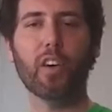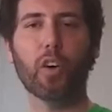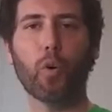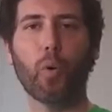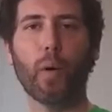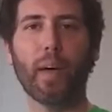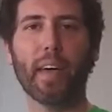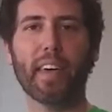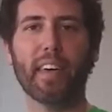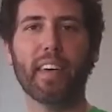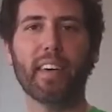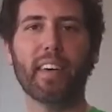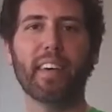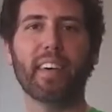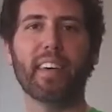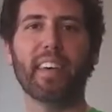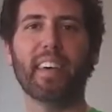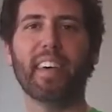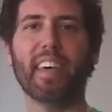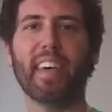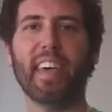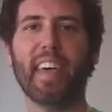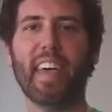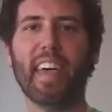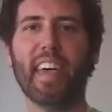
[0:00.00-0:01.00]
quick
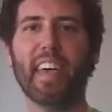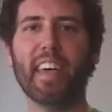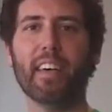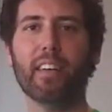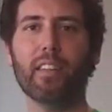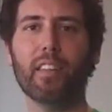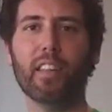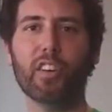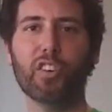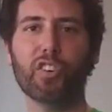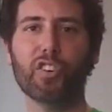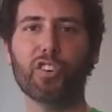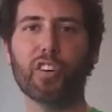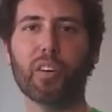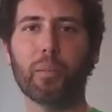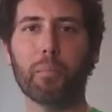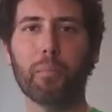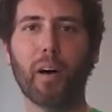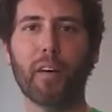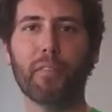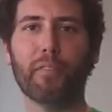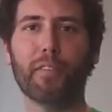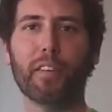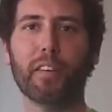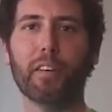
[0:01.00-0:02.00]
English
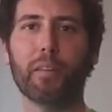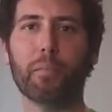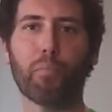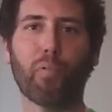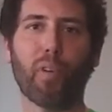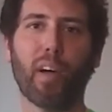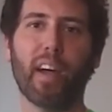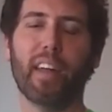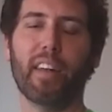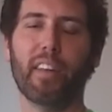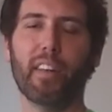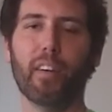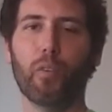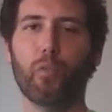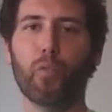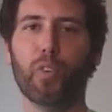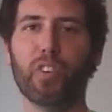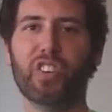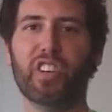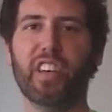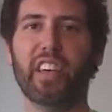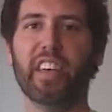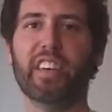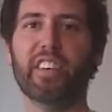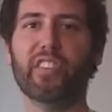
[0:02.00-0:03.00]
muffin bread,
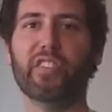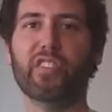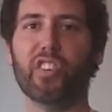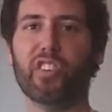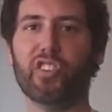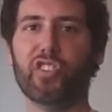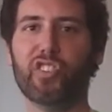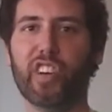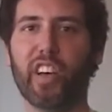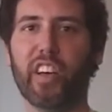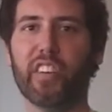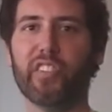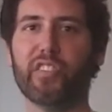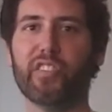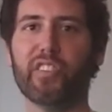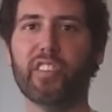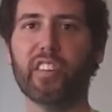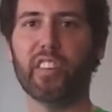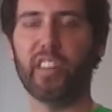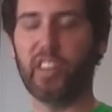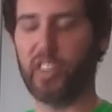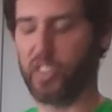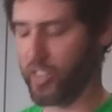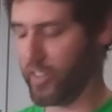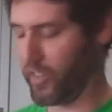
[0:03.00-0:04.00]
which is just
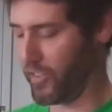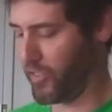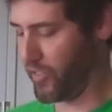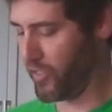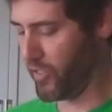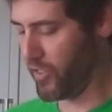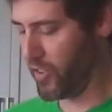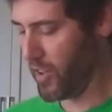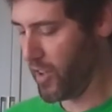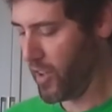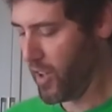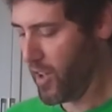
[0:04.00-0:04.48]
delicious.